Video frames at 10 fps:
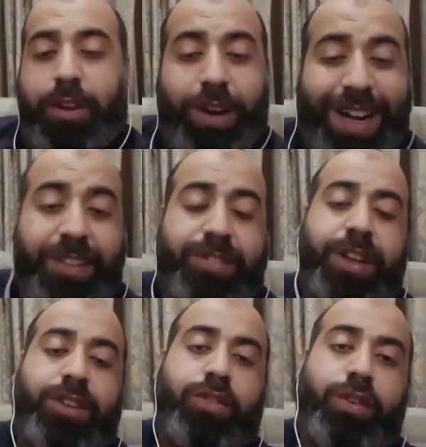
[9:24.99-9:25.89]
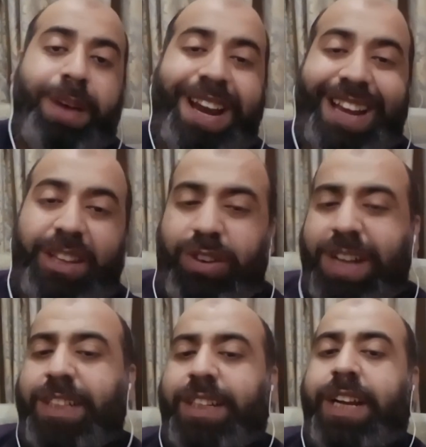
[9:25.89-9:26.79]
United States of America,
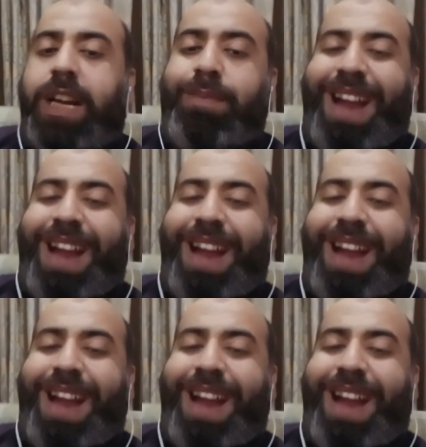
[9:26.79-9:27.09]
United Kingdom